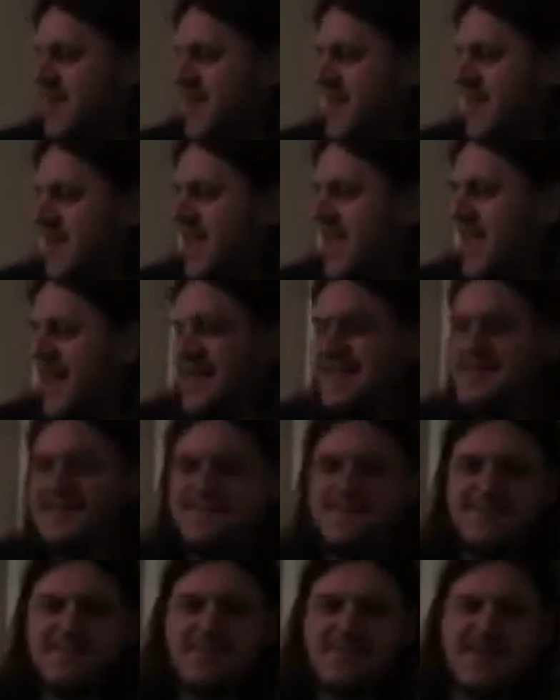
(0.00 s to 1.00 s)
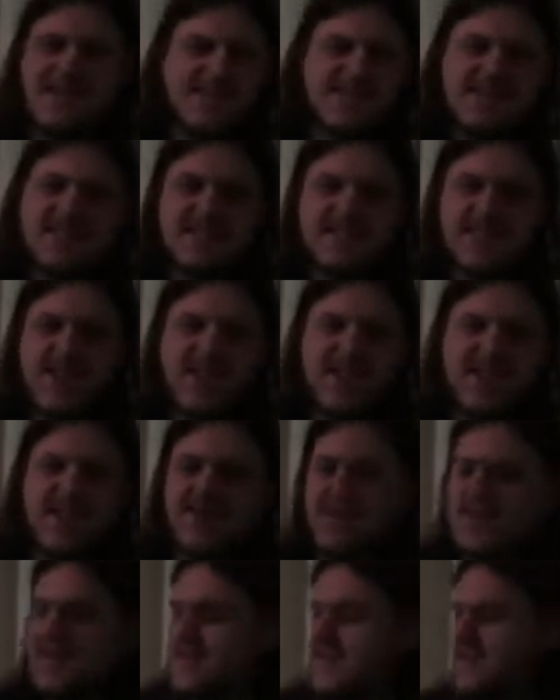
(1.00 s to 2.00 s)
Yeah, so that's all that
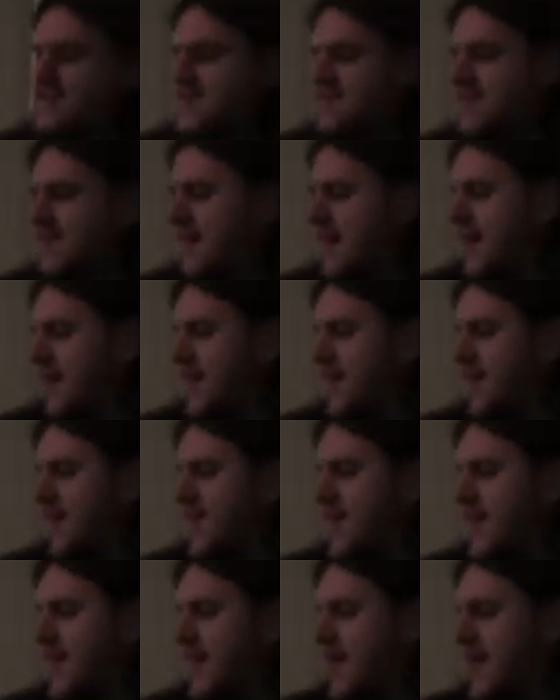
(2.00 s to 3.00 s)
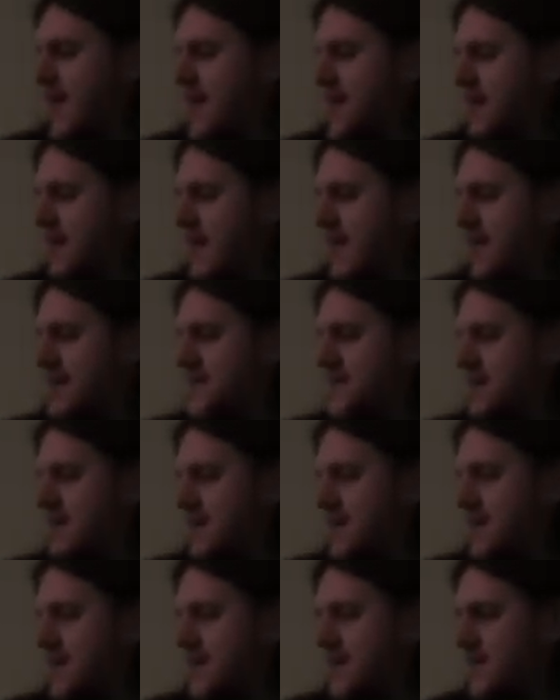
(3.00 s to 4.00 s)
one is. And then
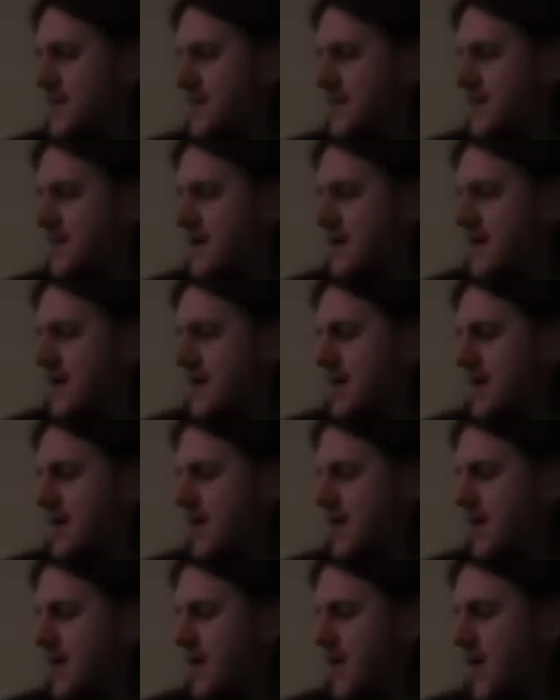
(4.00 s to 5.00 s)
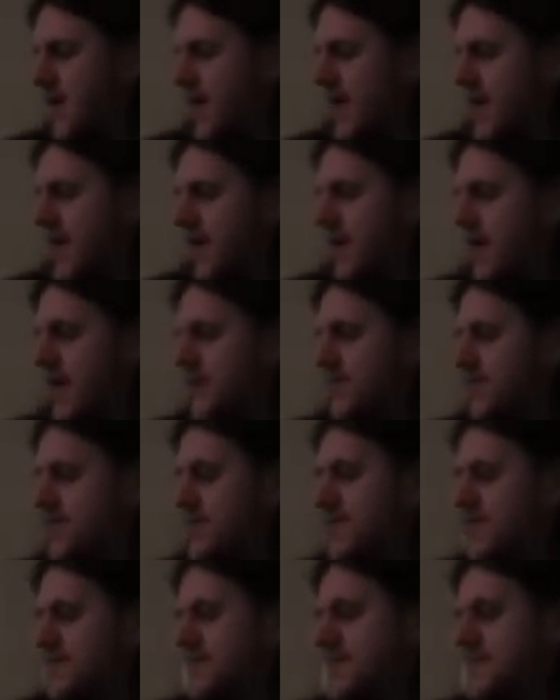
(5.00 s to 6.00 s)
lastly, we
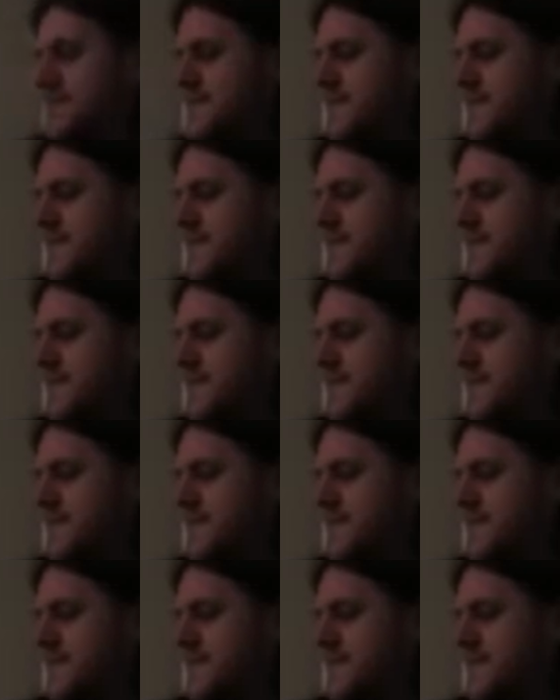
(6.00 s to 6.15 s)
have,